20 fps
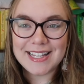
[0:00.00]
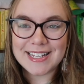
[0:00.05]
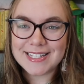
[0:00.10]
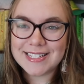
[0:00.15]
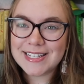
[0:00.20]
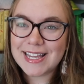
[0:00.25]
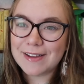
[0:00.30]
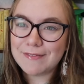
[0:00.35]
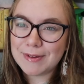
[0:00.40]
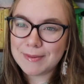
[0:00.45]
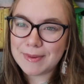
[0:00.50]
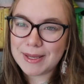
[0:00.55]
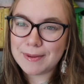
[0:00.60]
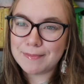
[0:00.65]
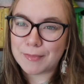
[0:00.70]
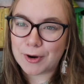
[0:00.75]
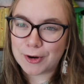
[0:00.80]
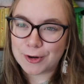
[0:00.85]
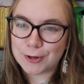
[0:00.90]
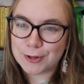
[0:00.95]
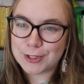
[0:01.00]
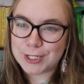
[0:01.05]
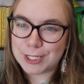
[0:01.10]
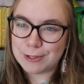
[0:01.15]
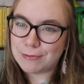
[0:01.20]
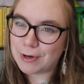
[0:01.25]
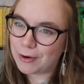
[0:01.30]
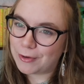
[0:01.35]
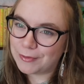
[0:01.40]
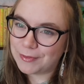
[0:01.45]
This is giving me Murder, She
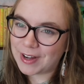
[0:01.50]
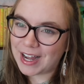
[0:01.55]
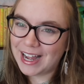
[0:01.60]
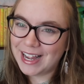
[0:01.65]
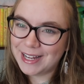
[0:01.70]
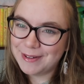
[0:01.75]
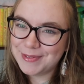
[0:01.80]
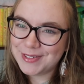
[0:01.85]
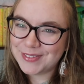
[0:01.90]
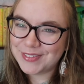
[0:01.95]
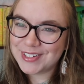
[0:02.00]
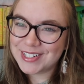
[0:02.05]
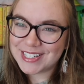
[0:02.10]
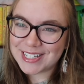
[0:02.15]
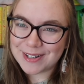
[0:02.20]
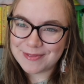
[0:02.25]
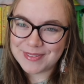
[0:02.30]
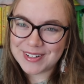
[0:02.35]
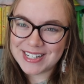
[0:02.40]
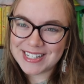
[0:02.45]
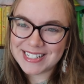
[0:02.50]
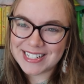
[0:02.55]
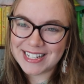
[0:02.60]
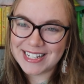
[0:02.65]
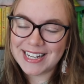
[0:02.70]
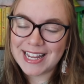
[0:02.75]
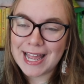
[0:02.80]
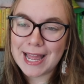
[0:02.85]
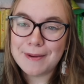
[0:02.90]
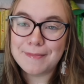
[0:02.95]
Wrote vibes for some
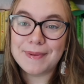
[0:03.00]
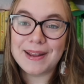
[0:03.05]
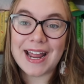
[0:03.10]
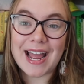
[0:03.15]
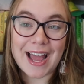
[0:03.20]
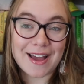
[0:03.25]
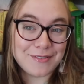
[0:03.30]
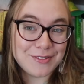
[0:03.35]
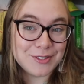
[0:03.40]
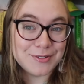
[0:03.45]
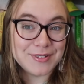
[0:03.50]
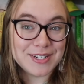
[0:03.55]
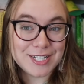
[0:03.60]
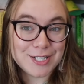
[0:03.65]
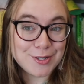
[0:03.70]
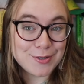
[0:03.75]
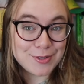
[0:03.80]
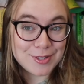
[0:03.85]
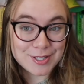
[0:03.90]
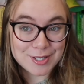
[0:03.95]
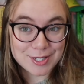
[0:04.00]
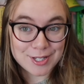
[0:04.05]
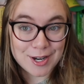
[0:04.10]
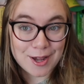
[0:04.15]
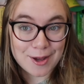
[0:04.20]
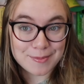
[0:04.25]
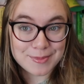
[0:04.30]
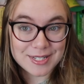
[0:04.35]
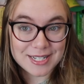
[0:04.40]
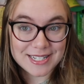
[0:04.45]
reason, but I have to read you the
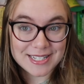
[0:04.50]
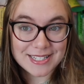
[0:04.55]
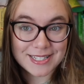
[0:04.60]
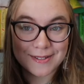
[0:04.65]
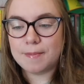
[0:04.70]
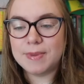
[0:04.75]
synopsis.